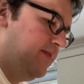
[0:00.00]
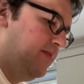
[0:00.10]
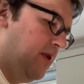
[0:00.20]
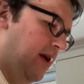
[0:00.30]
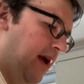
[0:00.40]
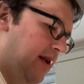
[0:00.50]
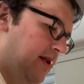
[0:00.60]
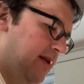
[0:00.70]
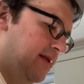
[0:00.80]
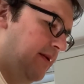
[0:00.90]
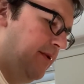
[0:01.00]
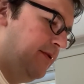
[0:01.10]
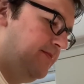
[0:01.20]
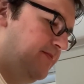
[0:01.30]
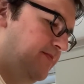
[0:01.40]
to get it to simmer
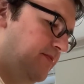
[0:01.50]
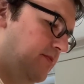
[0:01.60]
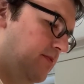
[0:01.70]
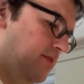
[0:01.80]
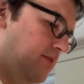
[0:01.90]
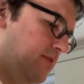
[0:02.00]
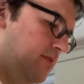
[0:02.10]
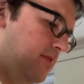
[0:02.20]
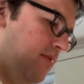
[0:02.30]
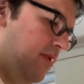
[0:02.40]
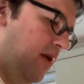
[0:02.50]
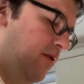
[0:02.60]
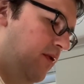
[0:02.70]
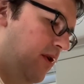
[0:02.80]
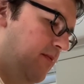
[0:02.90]

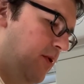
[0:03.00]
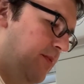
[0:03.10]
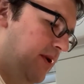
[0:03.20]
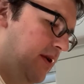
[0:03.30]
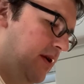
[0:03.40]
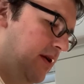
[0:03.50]
for a moment.